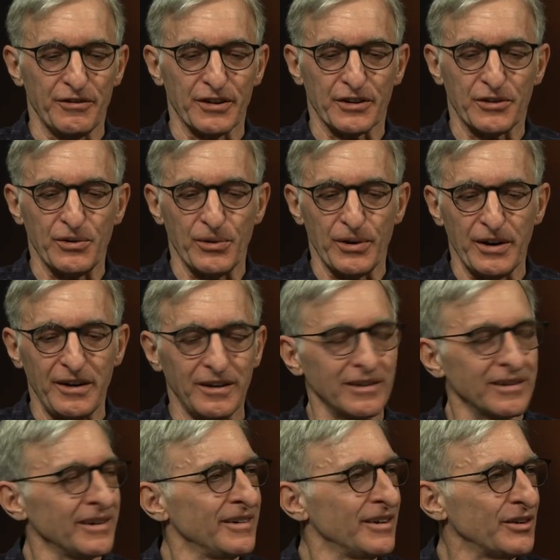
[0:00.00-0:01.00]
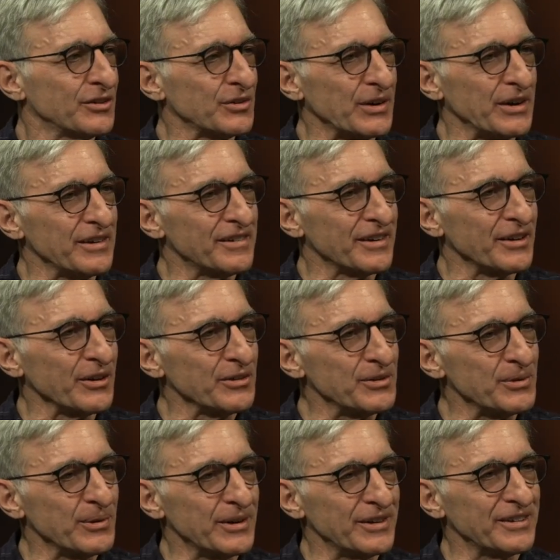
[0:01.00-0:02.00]
Victoria. Is there anything else
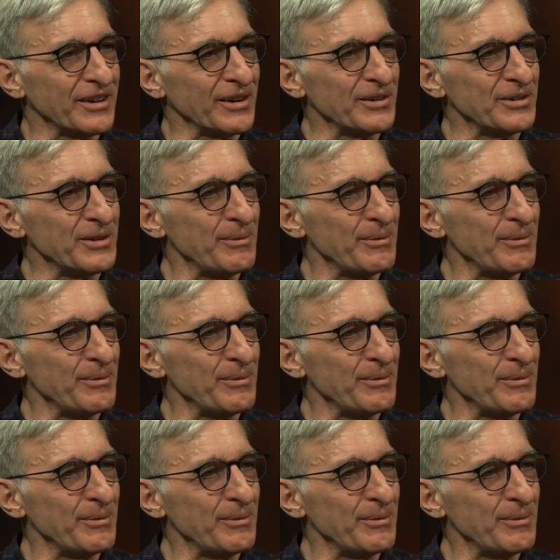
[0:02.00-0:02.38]
you want to tell us